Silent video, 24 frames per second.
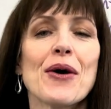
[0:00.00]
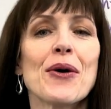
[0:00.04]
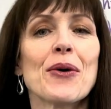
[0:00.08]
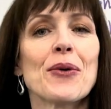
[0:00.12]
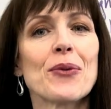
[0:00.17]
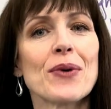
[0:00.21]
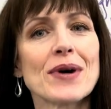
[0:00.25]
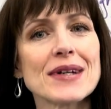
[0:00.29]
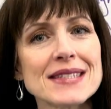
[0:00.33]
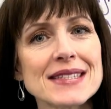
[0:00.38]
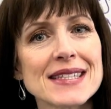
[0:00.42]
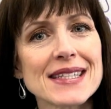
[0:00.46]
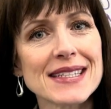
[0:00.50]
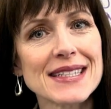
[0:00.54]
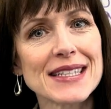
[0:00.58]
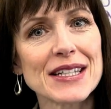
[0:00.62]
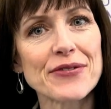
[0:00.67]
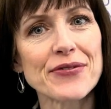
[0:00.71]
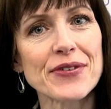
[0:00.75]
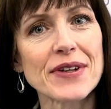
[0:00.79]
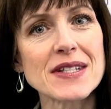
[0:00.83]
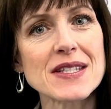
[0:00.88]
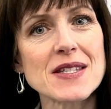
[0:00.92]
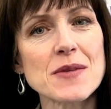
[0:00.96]
What's the
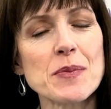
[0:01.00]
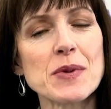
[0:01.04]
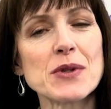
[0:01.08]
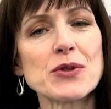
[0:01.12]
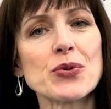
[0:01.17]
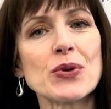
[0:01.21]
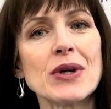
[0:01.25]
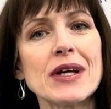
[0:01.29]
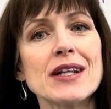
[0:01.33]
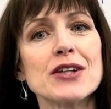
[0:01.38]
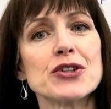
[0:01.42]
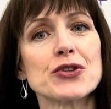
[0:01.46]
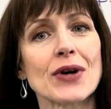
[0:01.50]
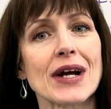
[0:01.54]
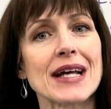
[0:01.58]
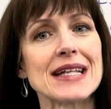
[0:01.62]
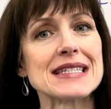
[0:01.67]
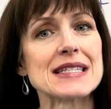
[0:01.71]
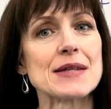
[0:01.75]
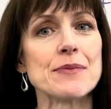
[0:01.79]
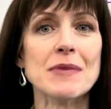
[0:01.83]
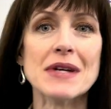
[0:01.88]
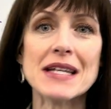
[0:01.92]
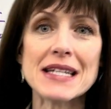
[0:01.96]
difference between
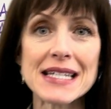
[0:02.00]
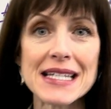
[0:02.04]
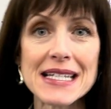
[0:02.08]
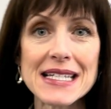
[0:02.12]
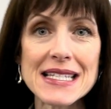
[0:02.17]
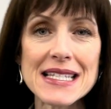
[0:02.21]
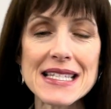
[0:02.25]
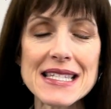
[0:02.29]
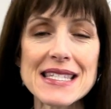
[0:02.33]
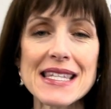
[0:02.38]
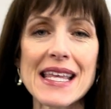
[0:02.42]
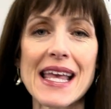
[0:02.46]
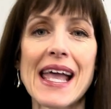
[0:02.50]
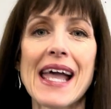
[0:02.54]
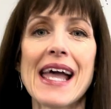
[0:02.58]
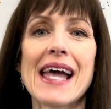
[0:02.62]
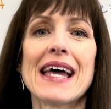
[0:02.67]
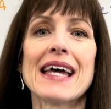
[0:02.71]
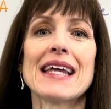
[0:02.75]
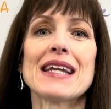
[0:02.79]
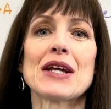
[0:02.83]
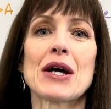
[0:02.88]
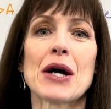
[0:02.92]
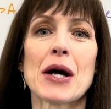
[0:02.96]
transmittance
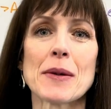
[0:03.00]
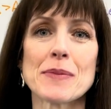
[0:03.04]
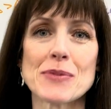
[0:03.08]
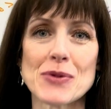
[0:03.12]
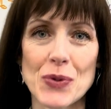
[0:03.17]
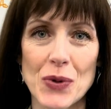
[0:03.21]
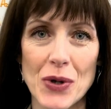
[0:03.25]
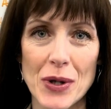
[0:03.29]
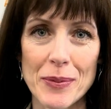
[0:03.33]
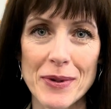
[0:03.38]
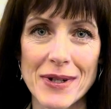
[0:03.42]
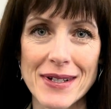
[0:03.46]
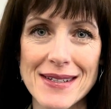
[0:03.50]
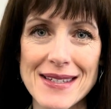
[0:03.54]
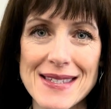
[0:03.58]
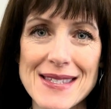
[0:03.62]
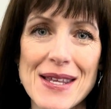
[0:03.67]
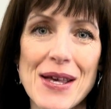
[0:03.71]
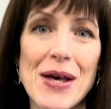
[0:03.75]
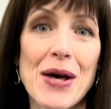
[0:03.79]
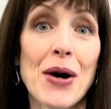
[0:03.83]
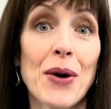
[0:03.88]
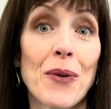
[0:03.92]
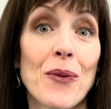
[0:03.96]
and absorbance?
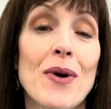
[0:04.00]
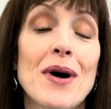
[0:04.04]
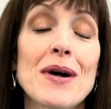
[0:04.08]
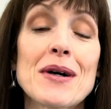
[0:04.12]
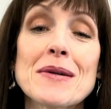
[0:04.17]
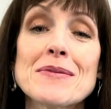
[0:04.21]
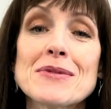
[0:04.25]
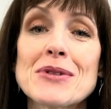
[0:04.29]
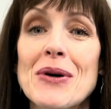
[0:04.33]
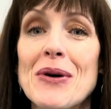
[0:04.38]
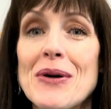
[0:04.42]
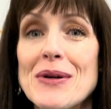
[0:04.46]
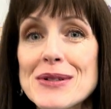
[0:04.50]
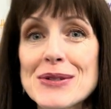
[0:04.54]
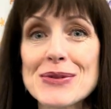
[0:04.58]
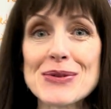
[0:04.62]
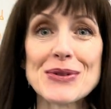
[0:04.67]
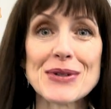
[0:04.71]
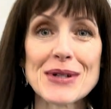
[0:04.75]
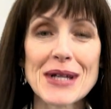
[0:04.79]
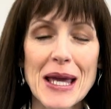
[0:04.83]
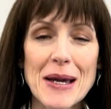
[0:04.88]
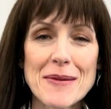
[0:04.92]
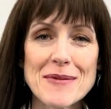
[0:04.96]
Welcome to Old
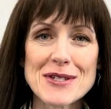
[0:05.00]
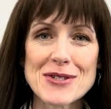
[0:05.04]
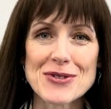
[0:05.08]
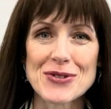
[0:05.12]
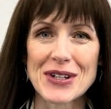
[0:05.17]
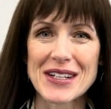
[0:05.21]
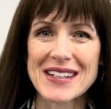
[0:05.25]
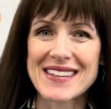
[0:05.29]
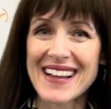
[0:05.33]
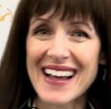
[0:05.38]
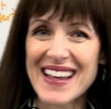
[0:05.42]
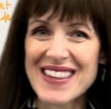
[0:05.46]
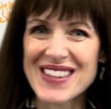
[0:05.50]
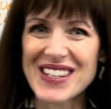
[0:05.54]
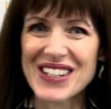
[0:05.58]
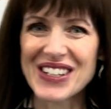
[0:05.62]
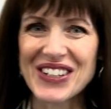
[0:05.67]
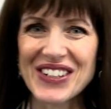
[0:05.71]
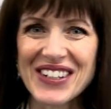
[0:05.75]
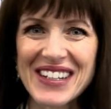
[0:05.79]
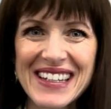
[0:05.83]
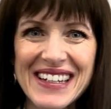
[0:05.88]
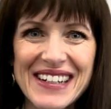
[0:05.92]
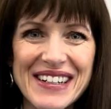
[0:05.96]
School Chemistry. Glad that
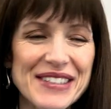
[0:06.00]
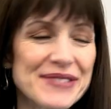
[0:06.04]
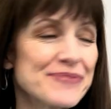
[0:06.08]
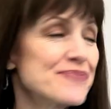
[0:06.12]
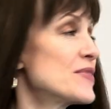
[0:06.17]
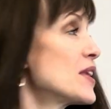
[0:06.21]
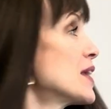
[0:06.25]
you're here.